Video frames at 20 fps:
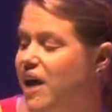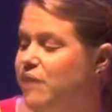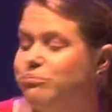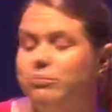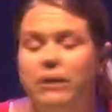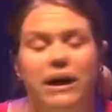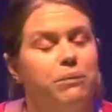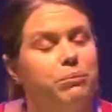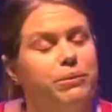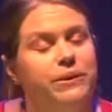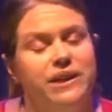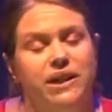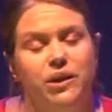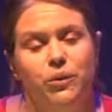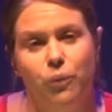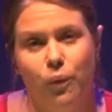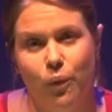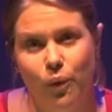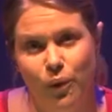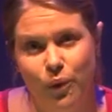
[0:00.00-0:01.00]
people in
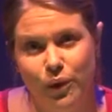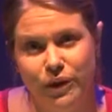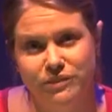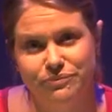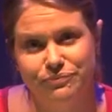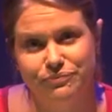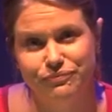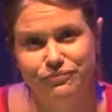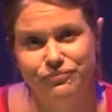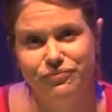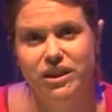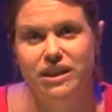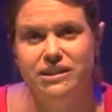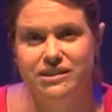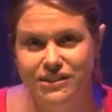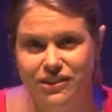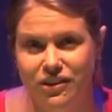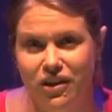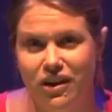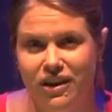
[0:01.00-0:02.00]
war.
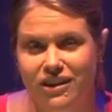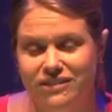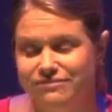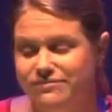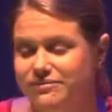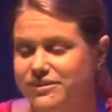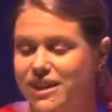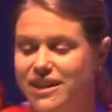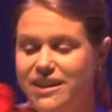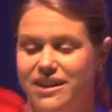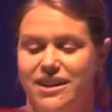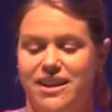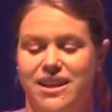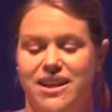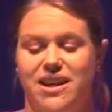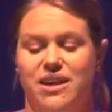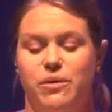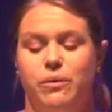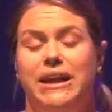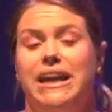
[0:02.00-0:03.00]
So
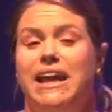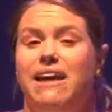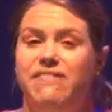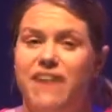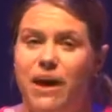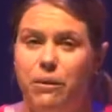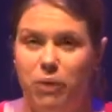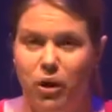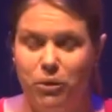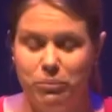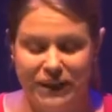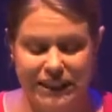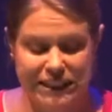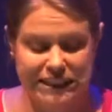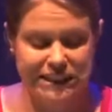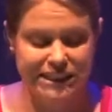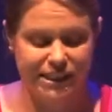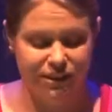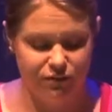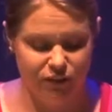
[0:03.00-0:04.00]
we love our
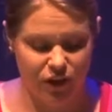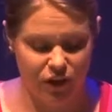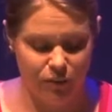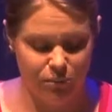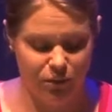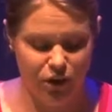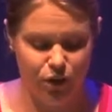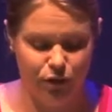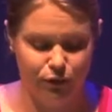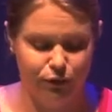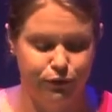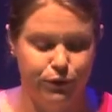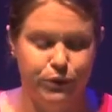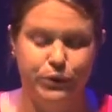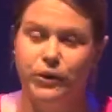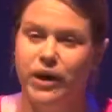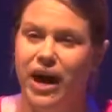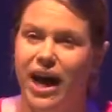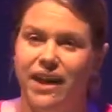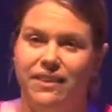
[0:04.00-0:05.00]
poppies, they're very
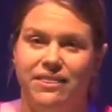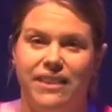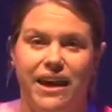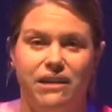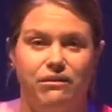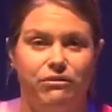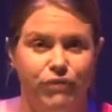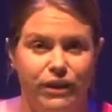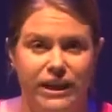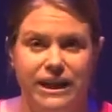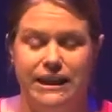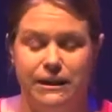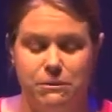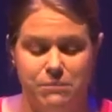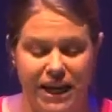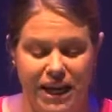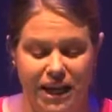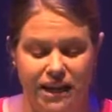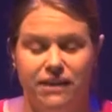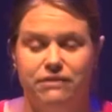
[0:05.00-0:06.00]
beautiful and they really
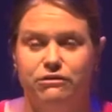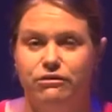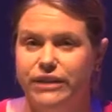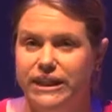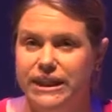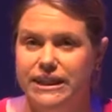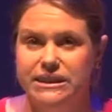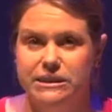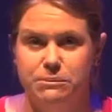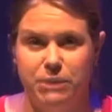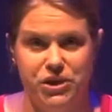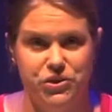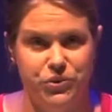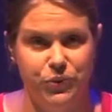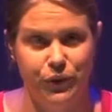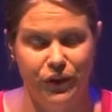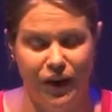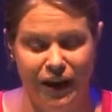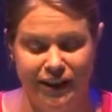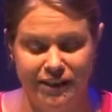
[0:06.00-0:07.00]
mean a really special
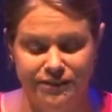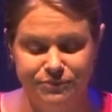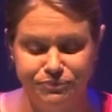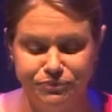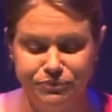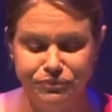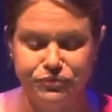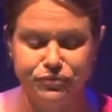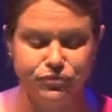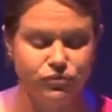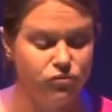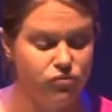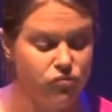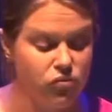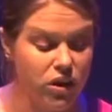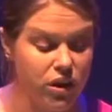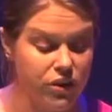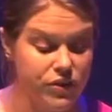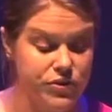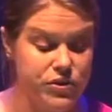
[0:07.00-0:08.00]
thing.
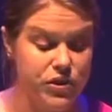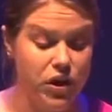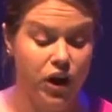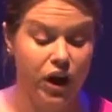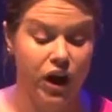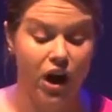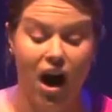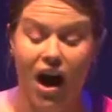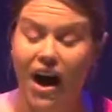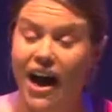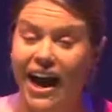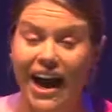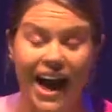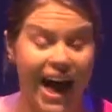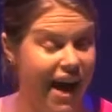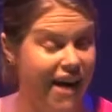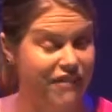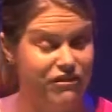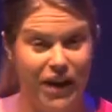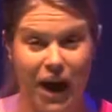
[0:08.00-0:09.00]
So I
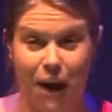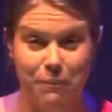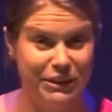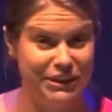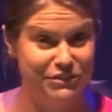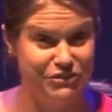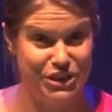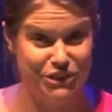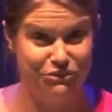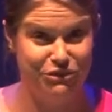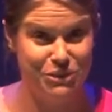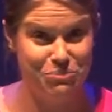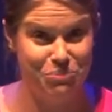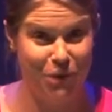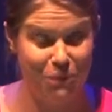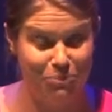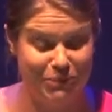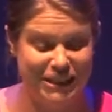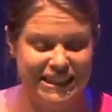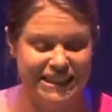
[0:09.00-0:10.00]
have a couple of different
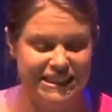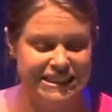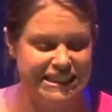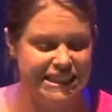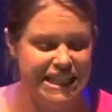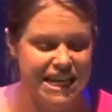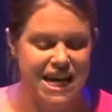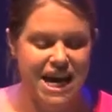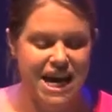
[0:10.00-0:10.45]
poppies,